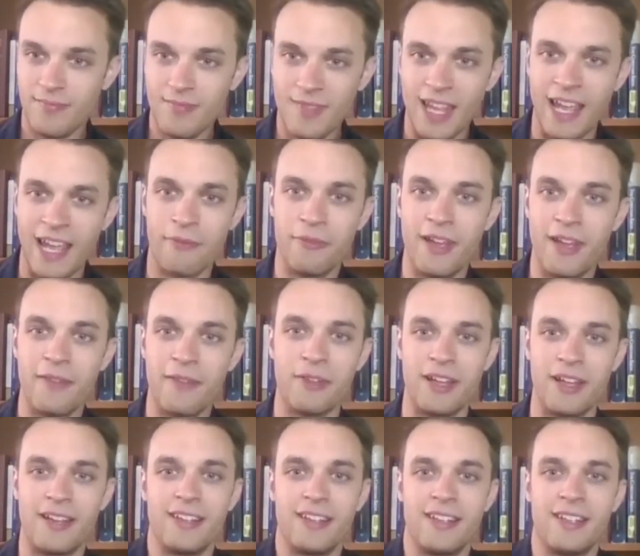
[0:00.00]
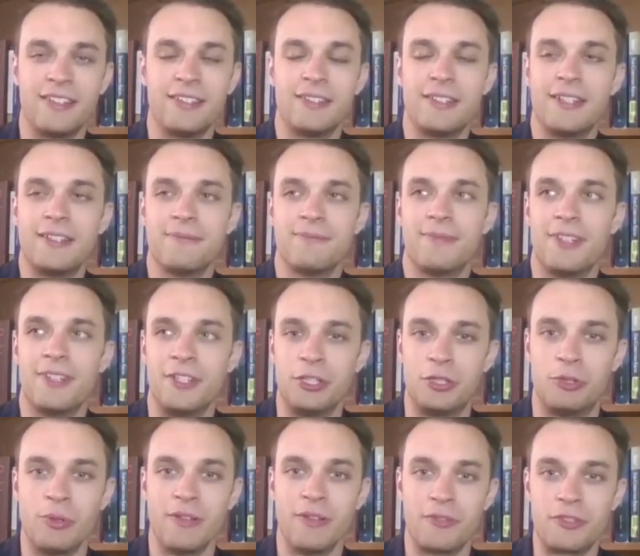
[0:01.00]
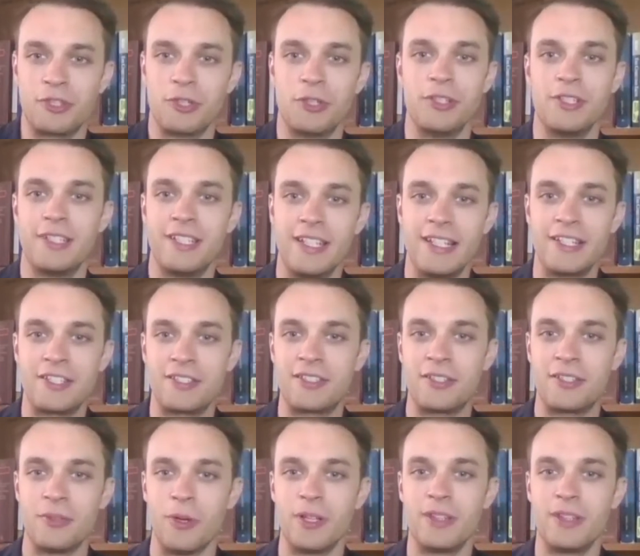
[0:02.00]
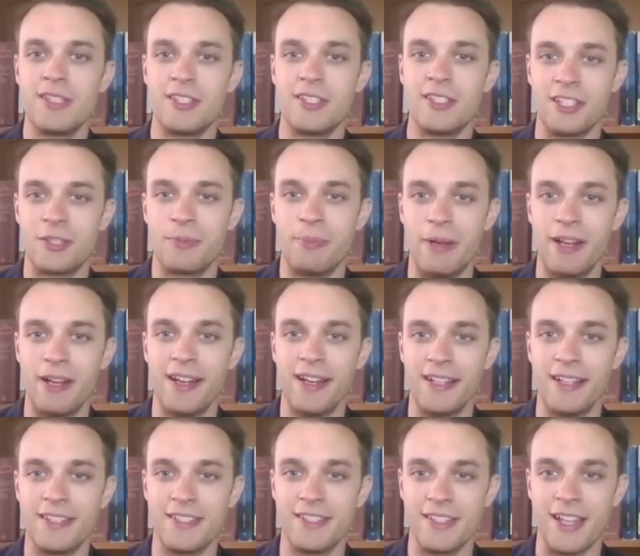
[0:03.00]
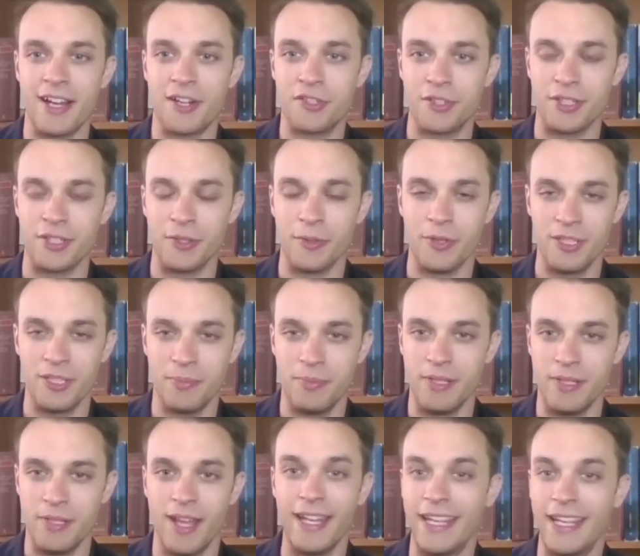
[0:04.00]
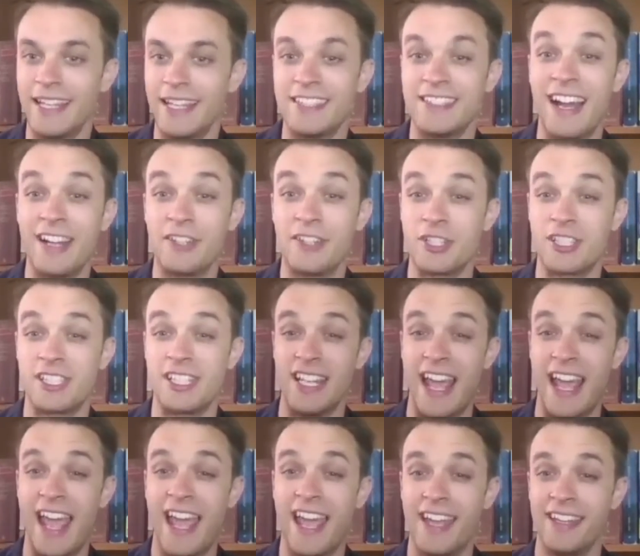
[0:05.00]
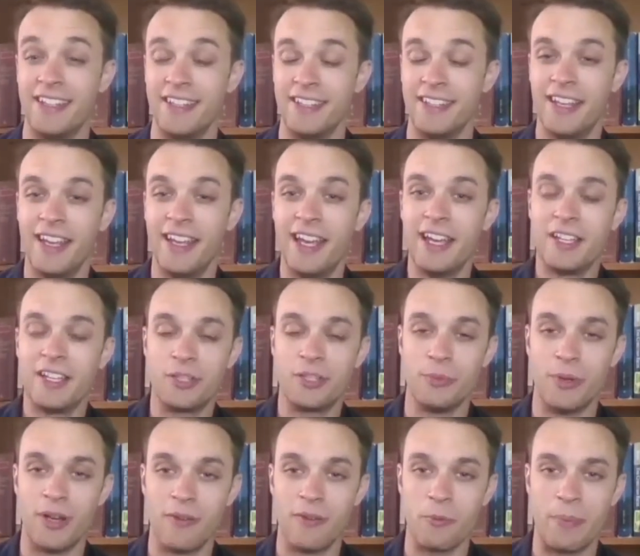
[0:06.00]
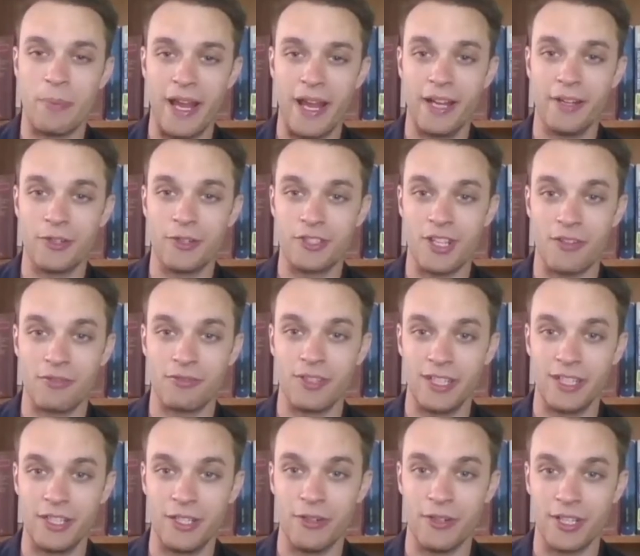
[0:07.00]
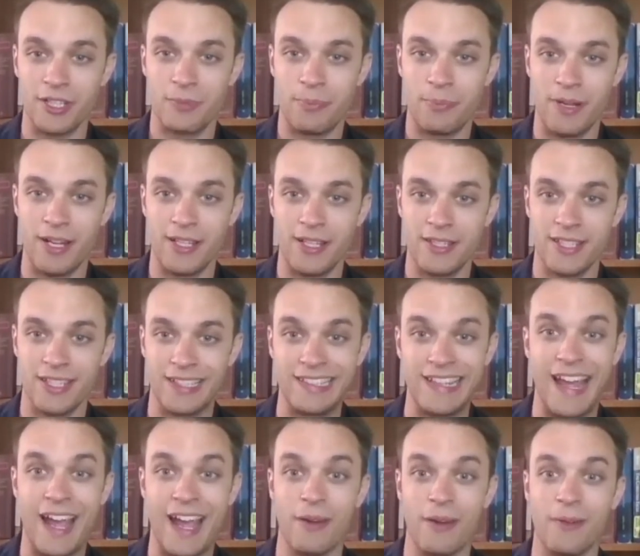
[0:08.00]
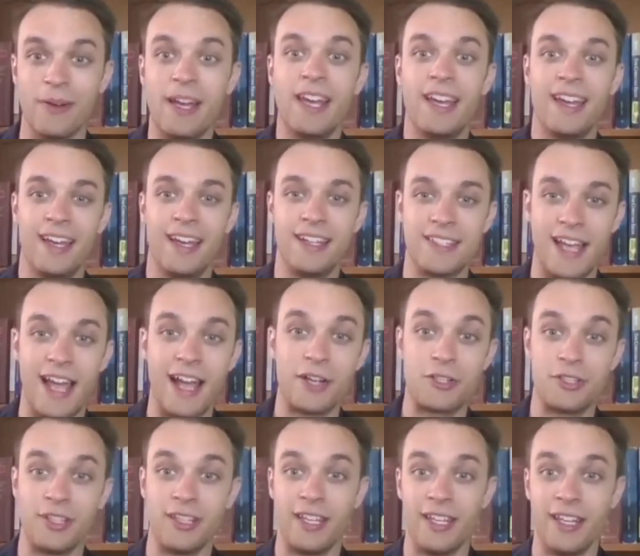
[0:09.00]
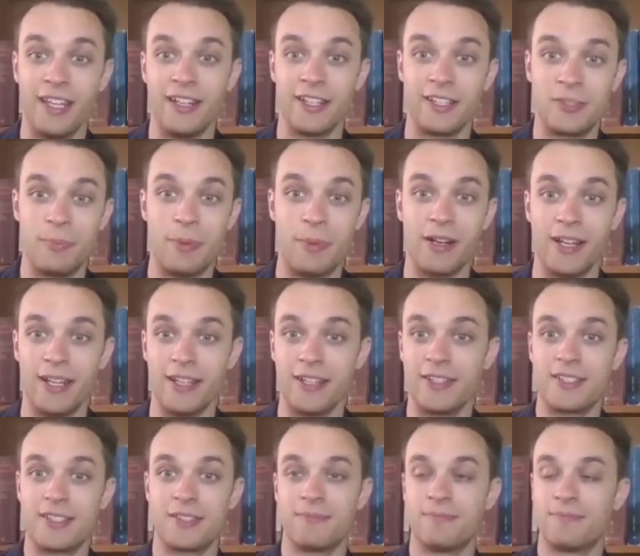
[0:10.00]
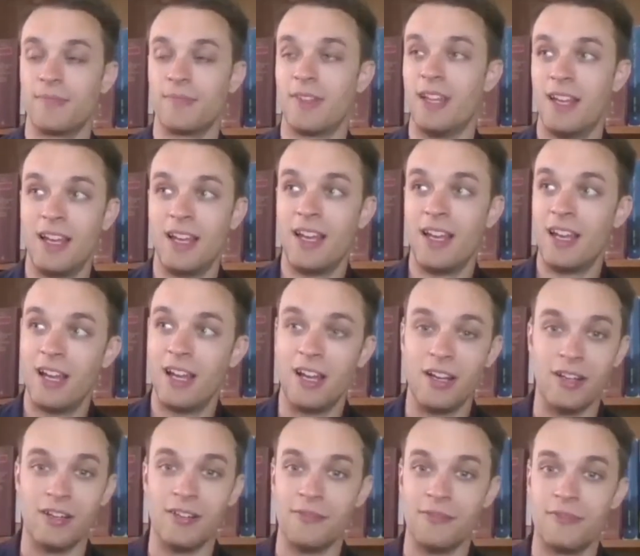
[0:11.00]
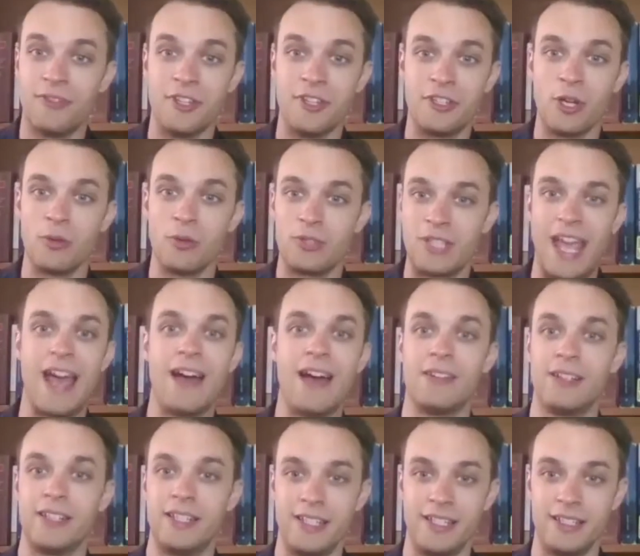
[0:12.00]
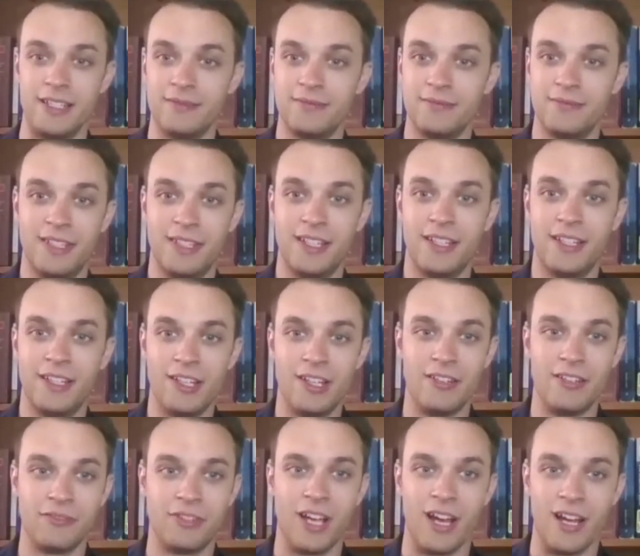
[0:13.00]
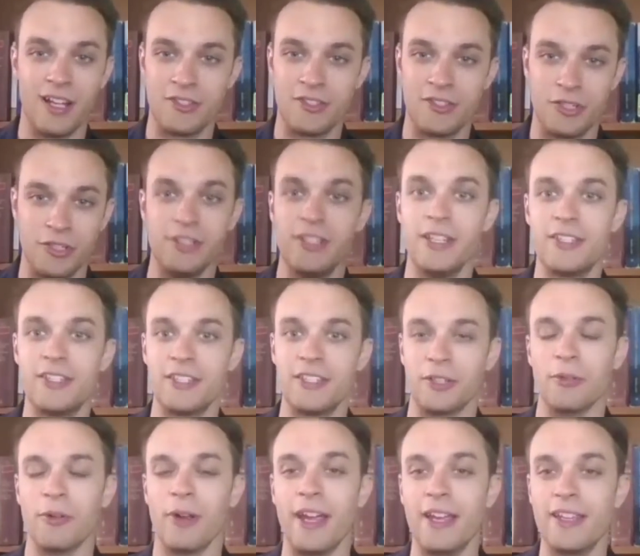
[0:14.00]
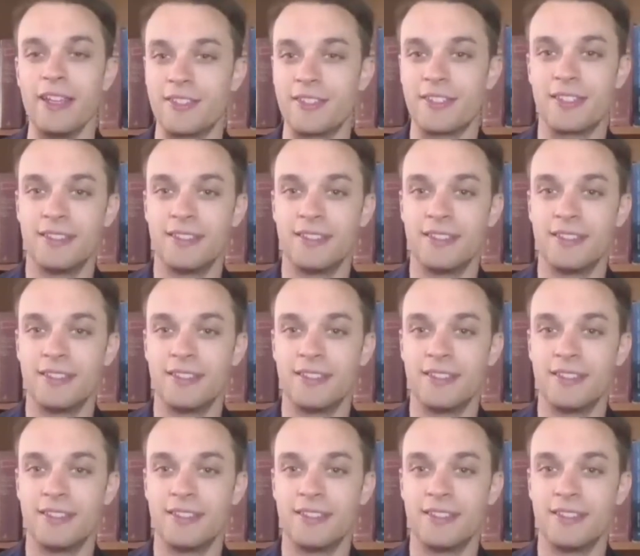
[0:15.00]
a degree of certainty as to what this experience is actually going to be like. It's not just an end to whatever pain or suffering you're experiencing now. It's actually an experience of the totality of God's goodness and grace.